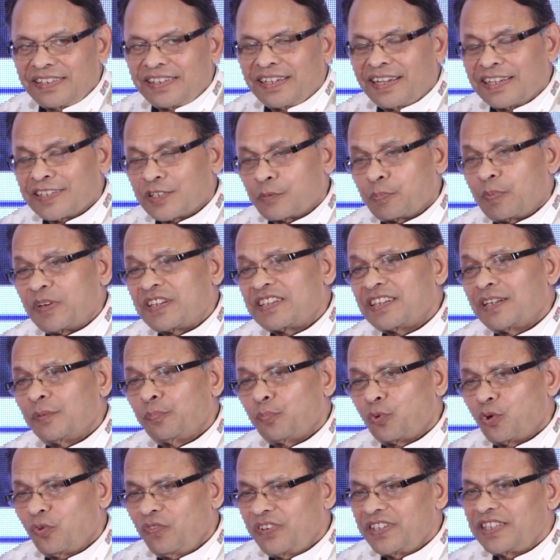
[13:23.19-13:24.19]
A special
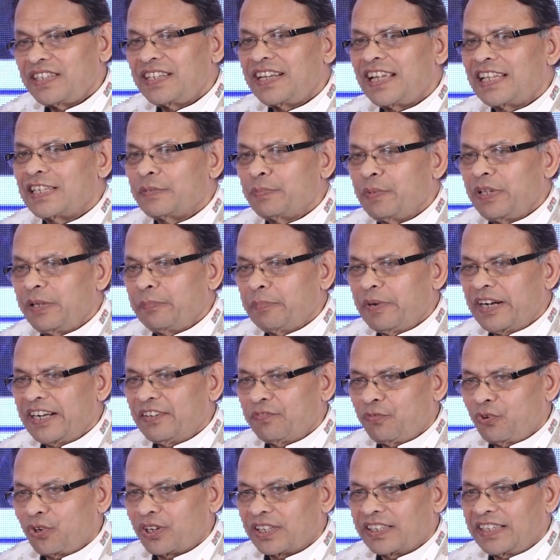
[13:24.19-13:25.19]
provision has been made
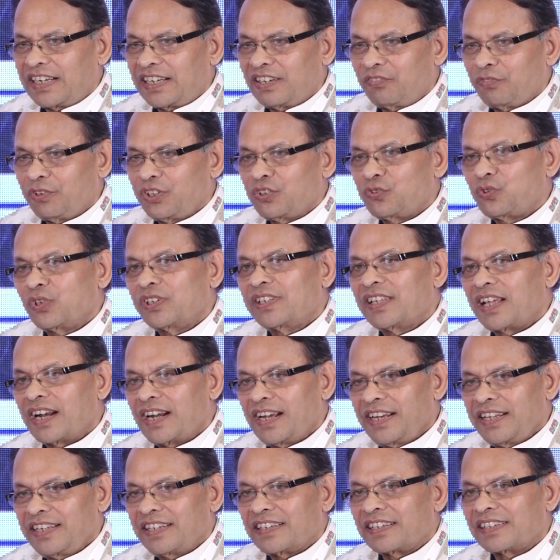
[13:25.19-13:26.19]
for that, which was
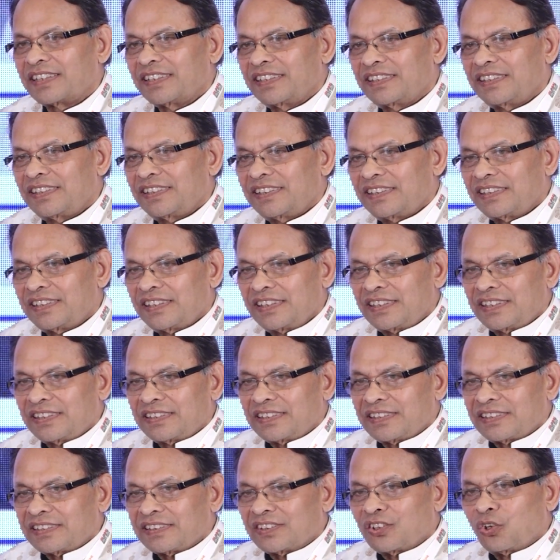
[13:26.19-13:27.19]
earlier
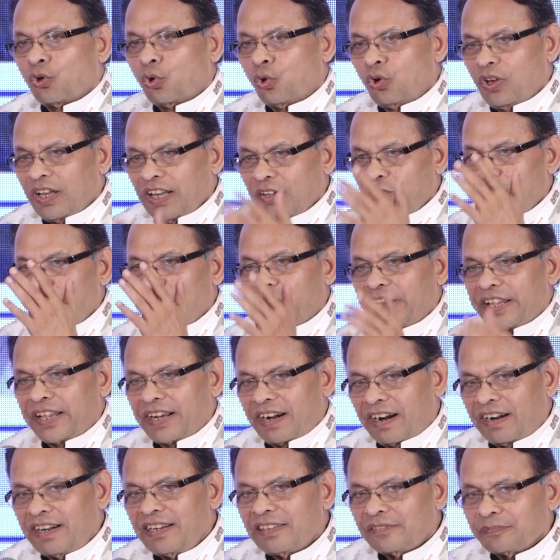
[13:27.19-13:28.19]
only for
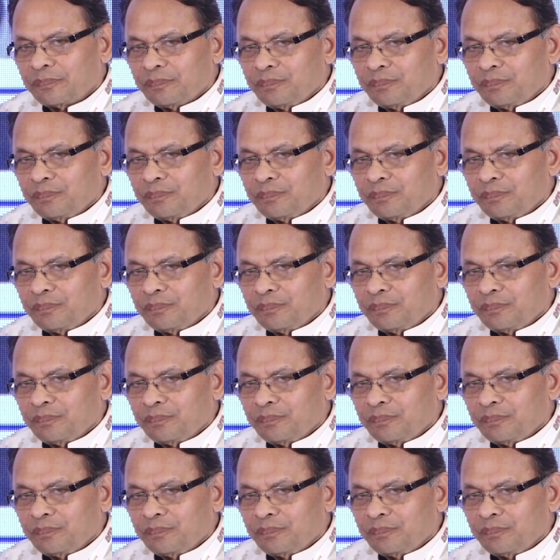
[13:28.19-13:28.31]
Iran.